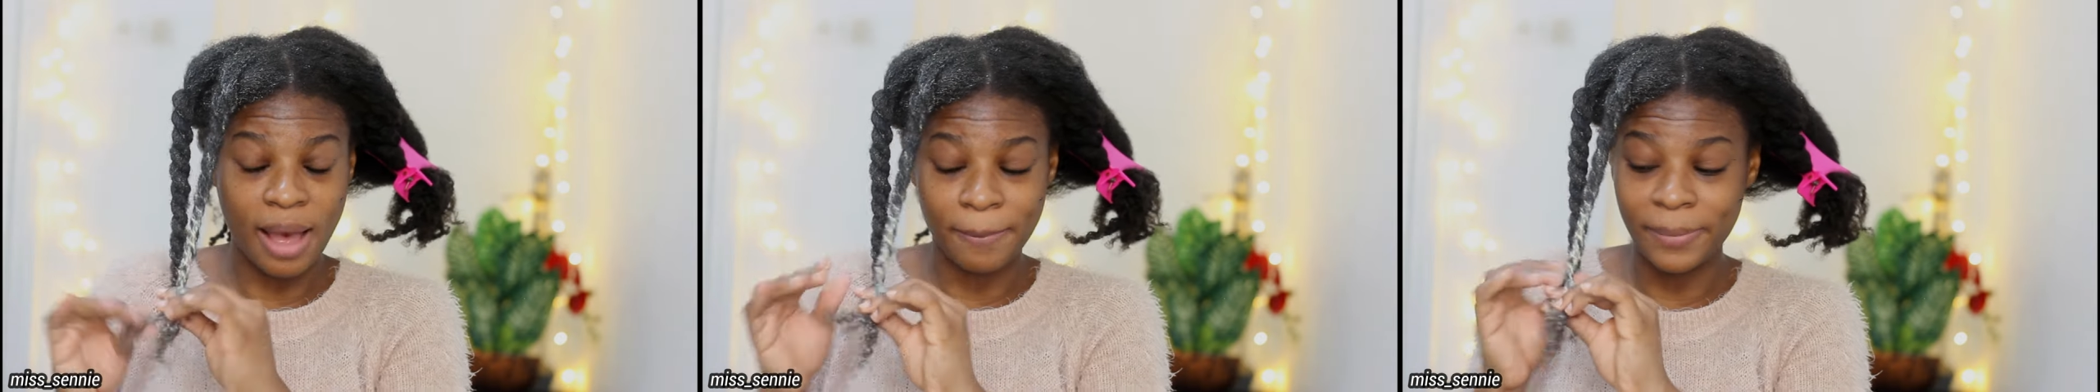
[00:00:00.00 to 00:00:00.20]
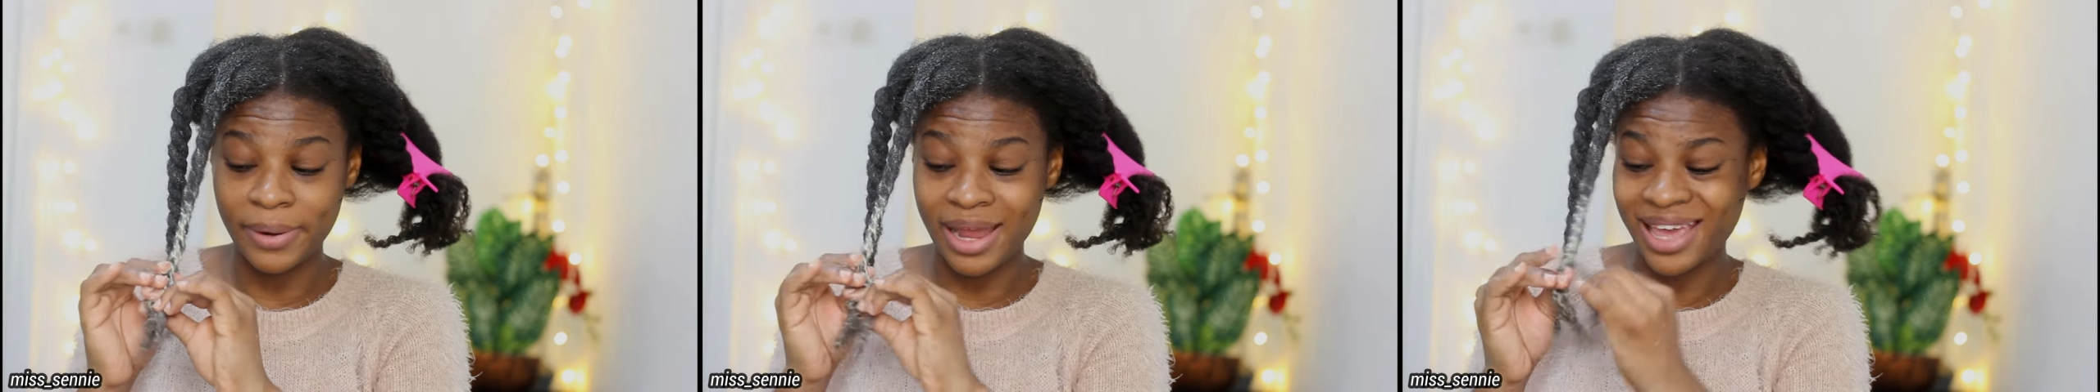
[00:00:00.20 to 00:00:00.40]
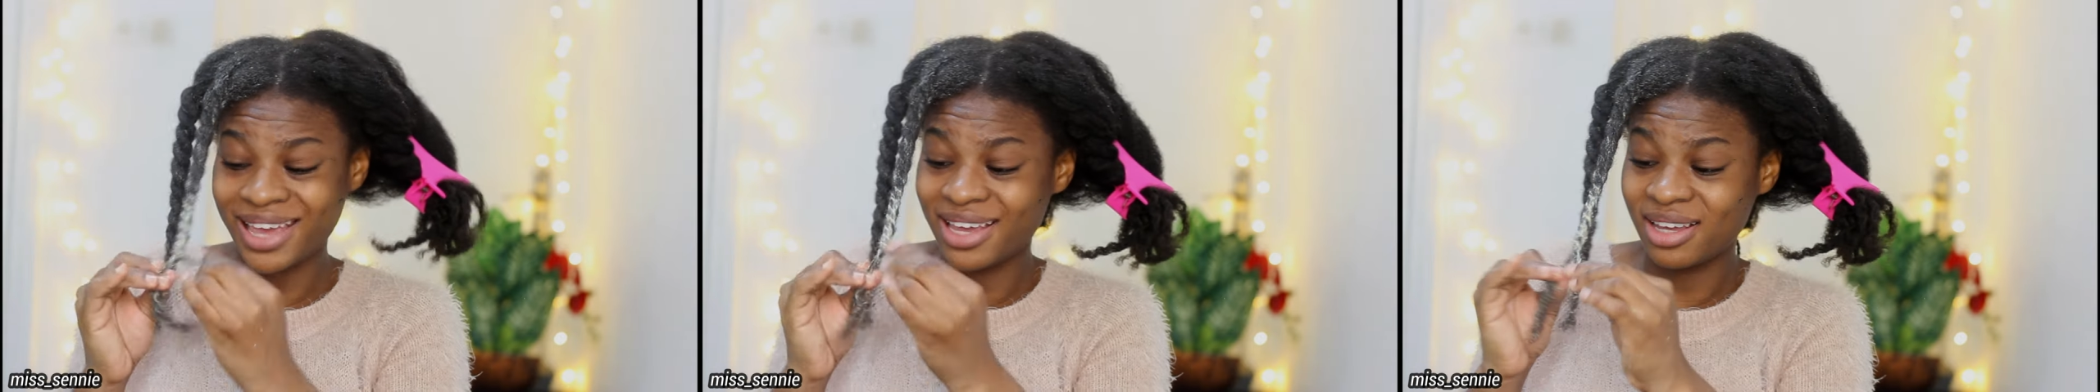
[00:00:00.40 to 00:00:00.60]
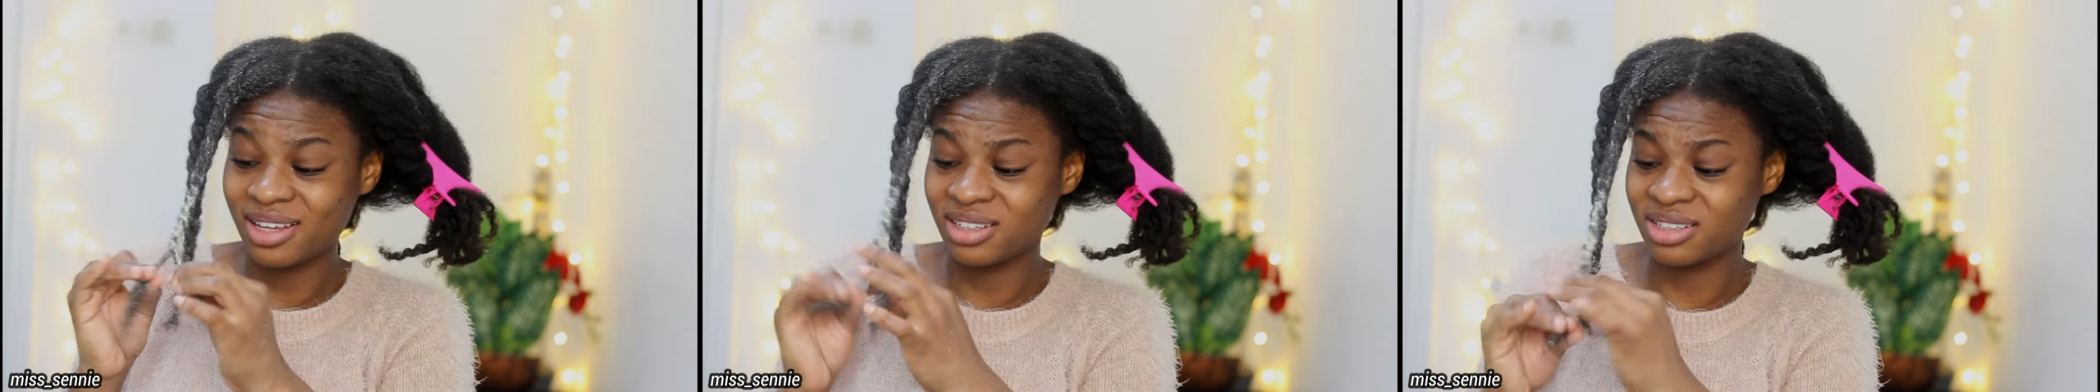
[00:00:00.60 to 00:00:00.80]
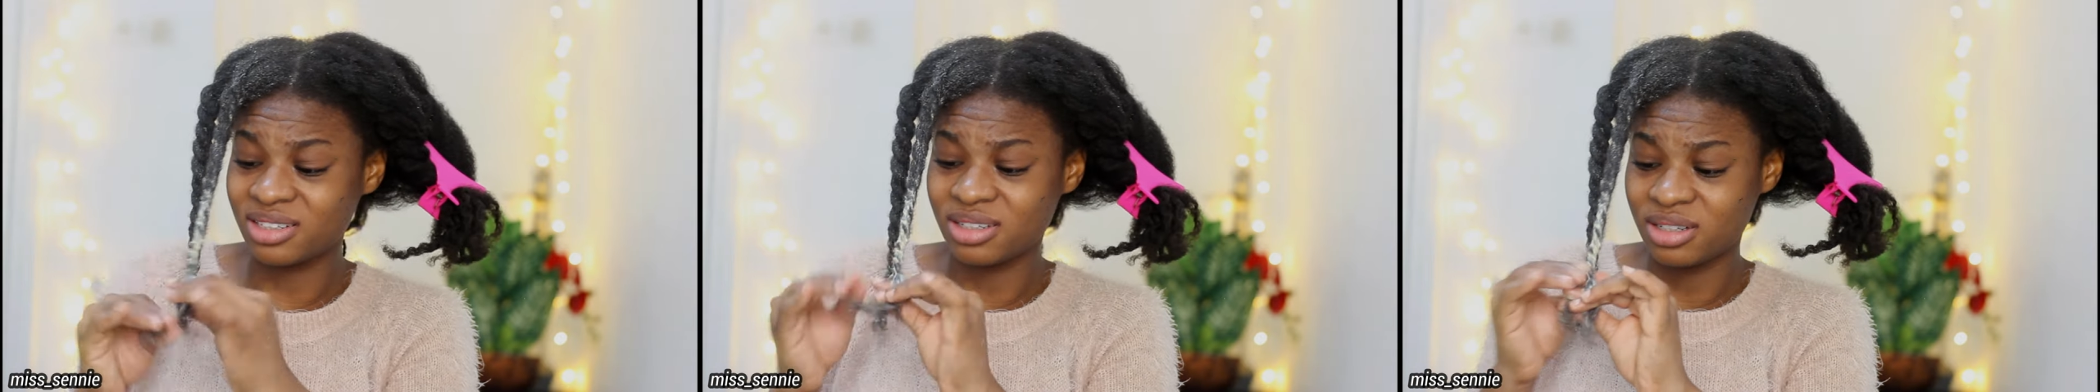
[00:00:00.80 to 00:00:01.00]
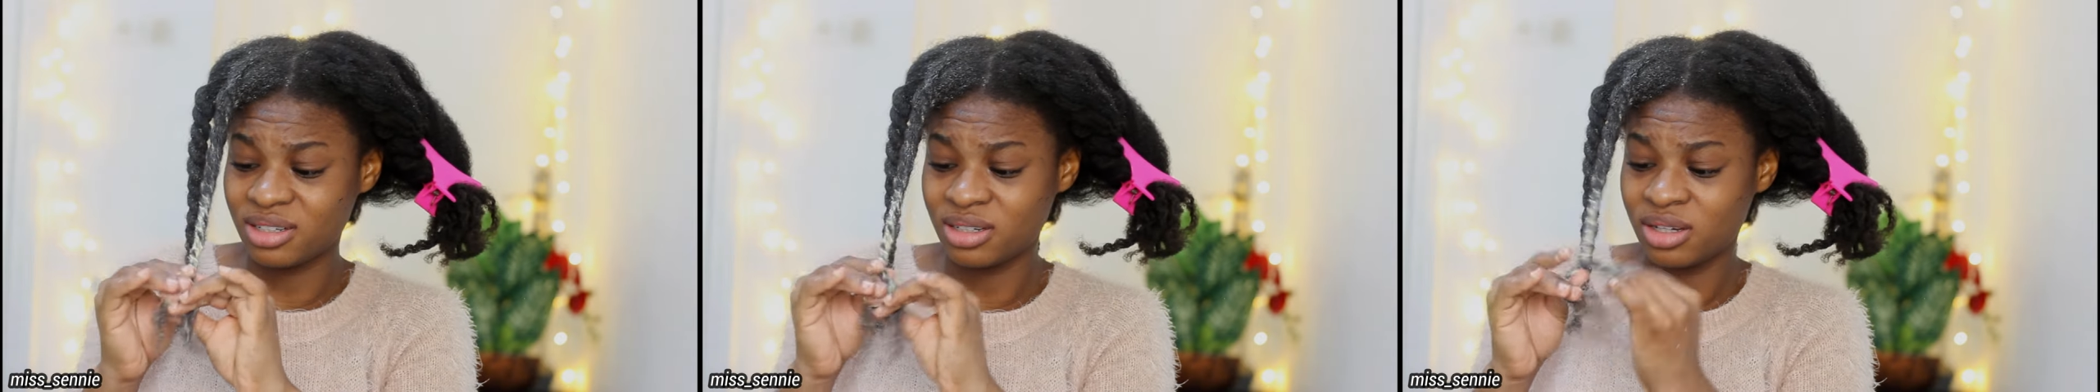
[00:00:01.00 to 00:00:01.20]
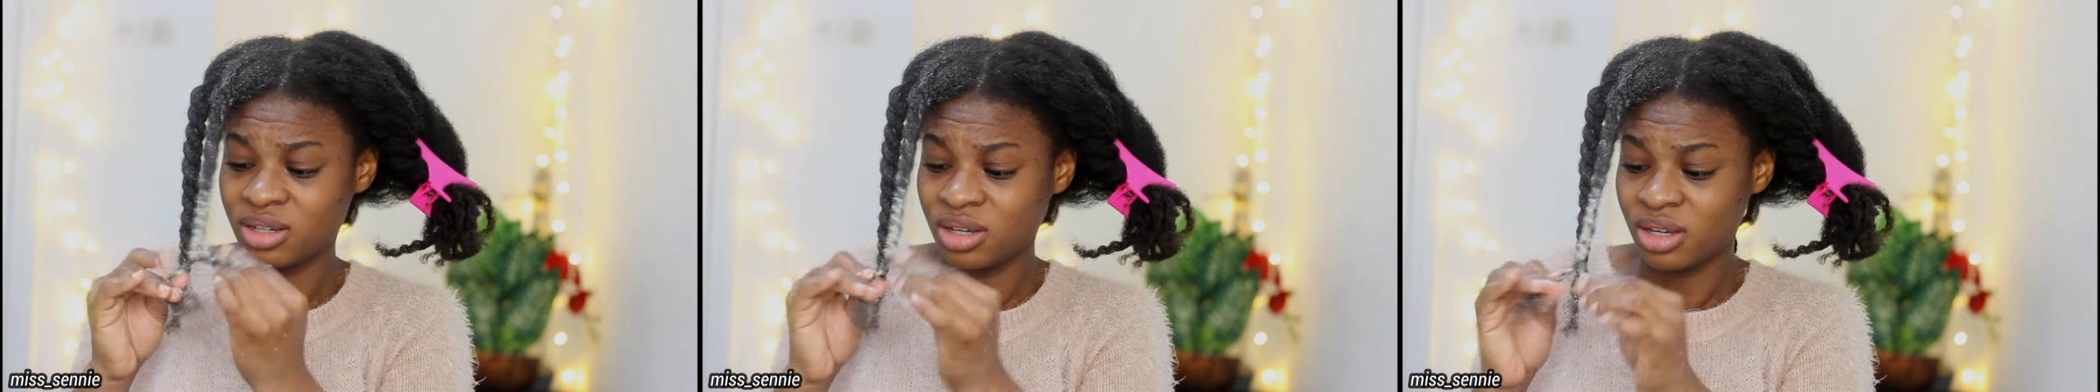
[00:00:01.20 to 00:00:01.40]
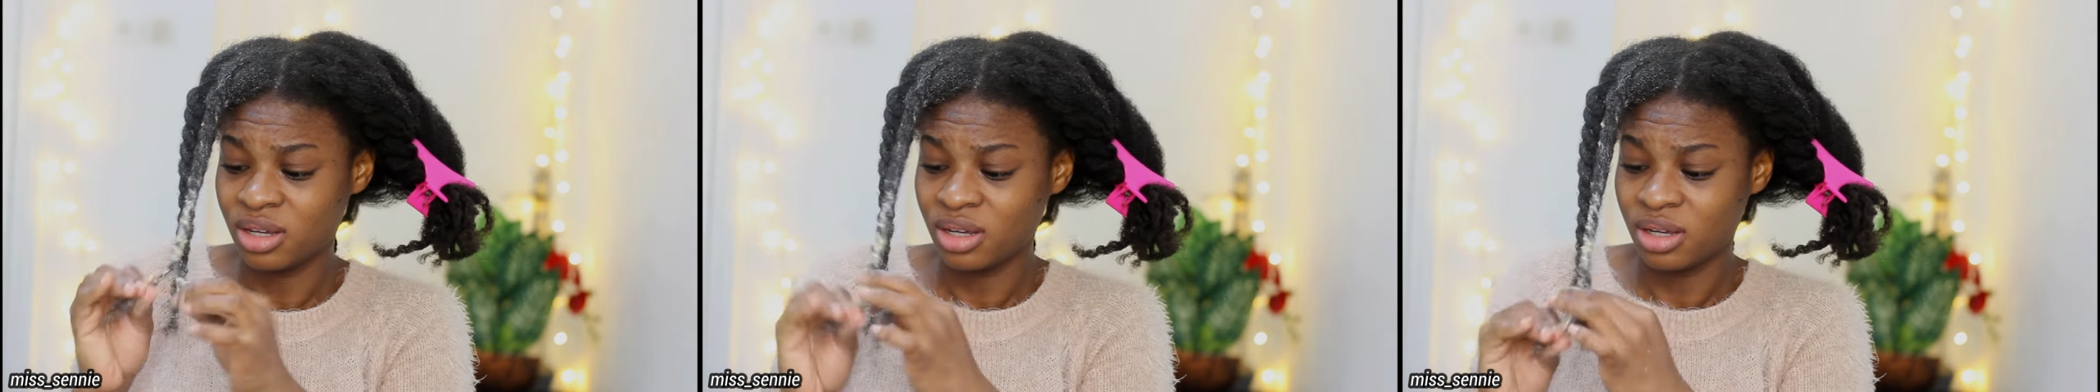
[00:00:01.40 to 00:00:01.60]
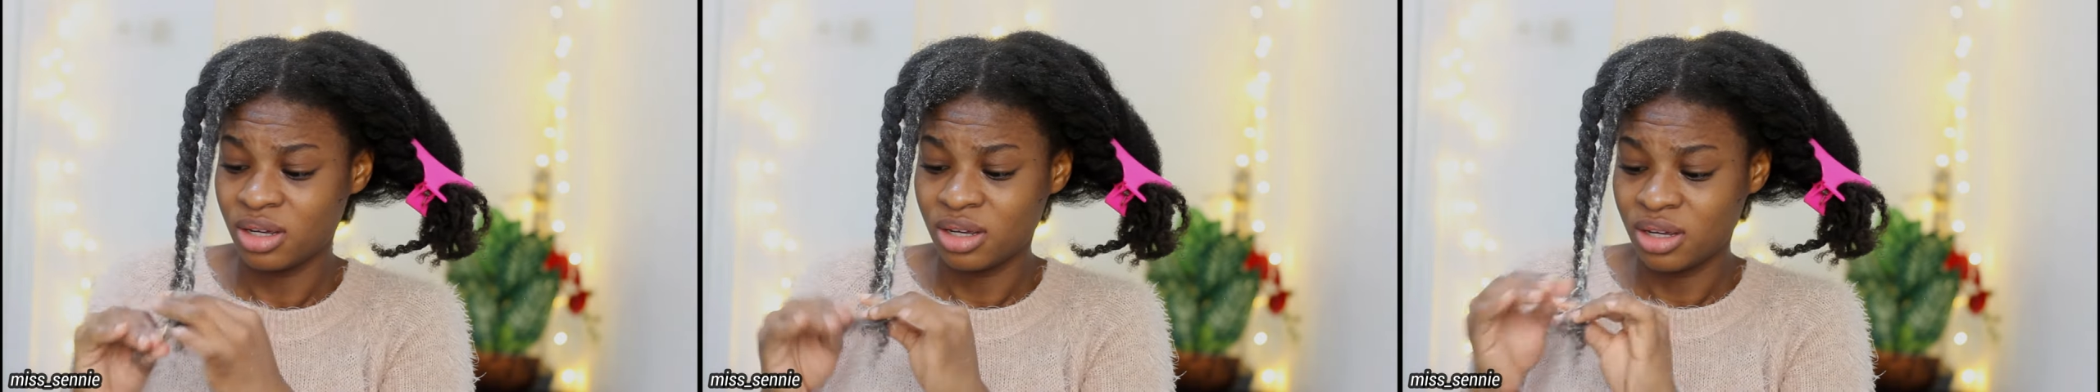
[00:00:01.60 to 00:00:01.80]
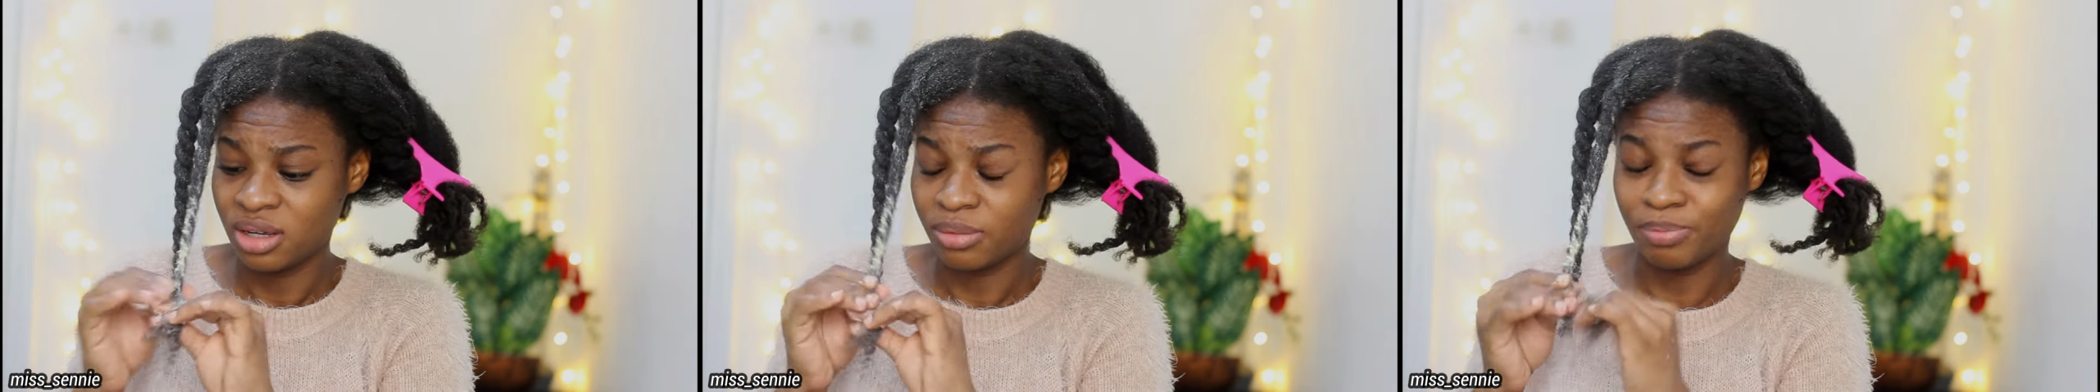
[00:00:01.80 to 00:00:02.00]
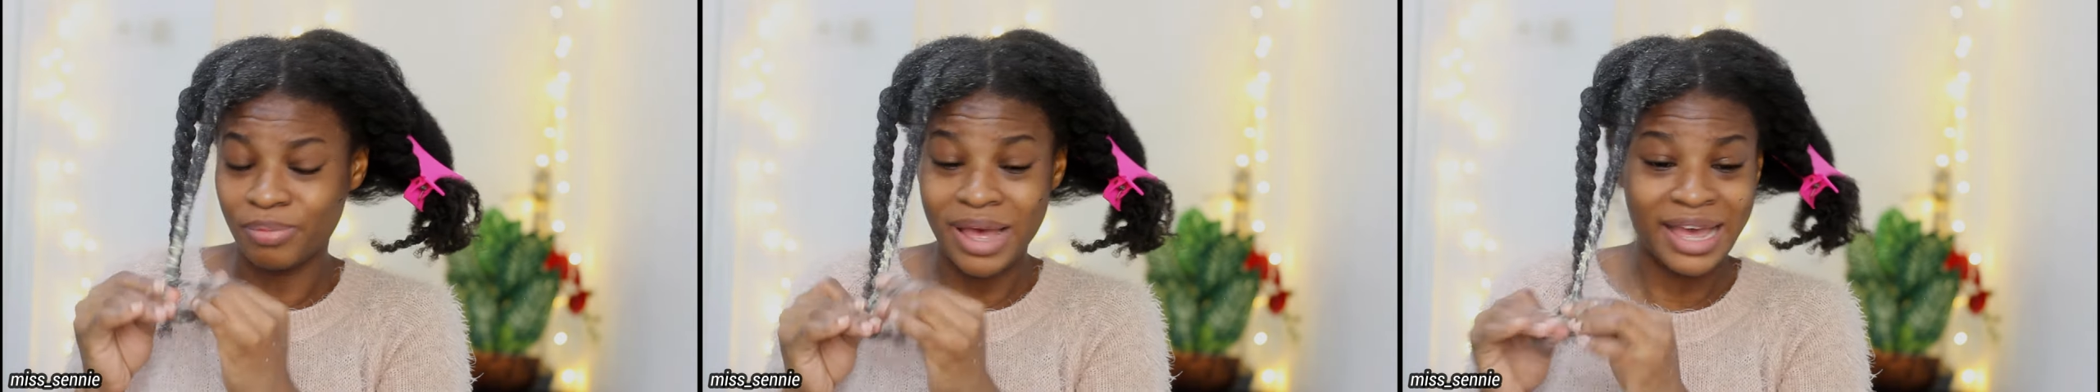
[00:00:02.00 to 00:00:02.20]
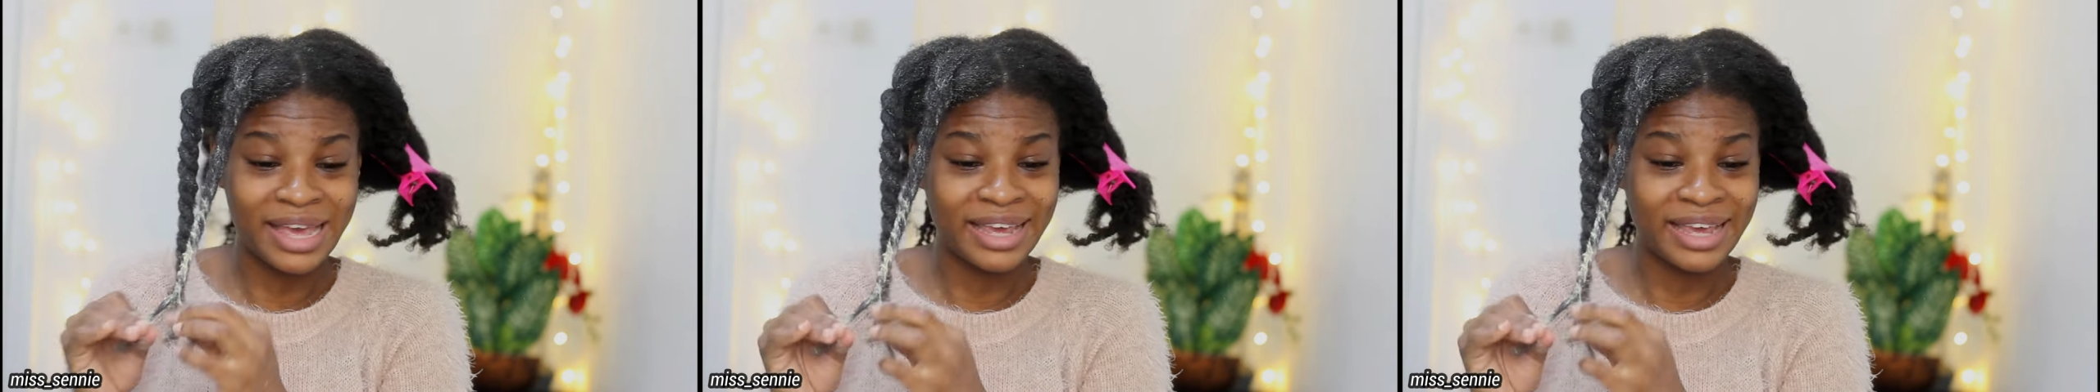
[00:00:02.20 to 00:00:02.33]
applying my